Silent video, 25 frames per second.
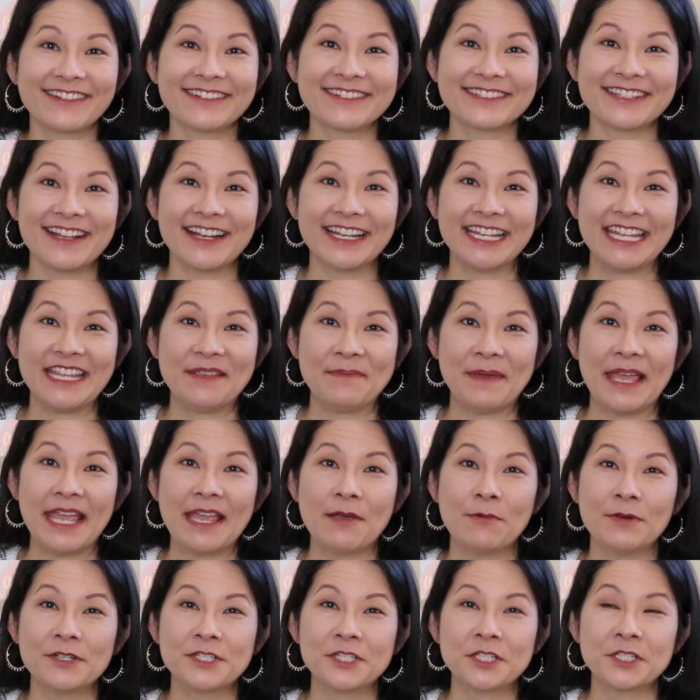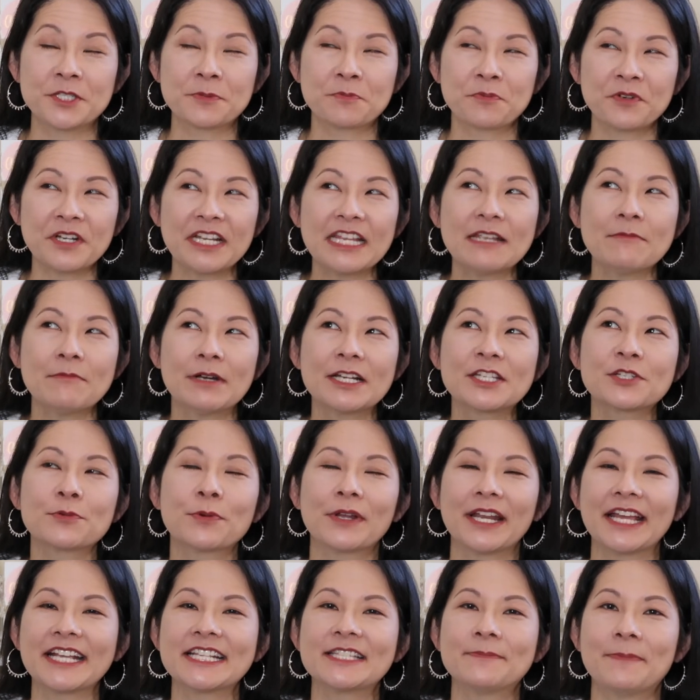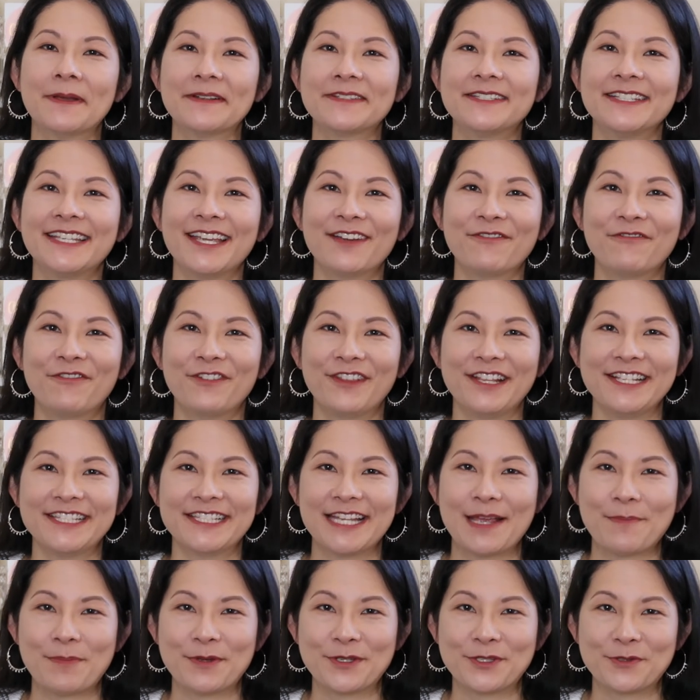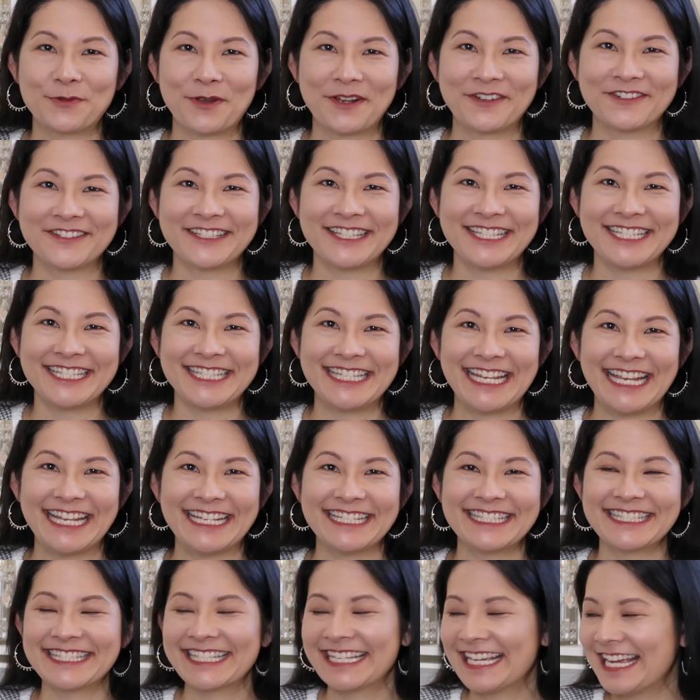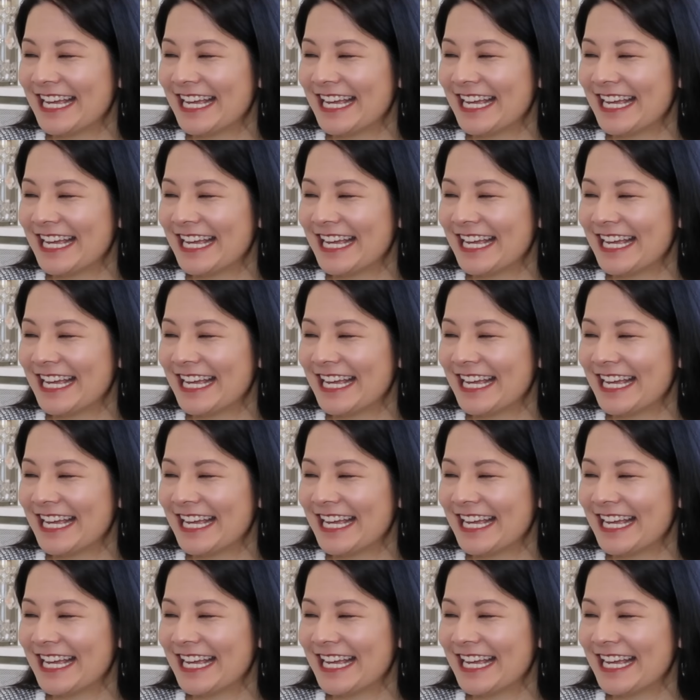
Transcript: on eBay, which is pretty much what I expect to get for these type of sweaters these days.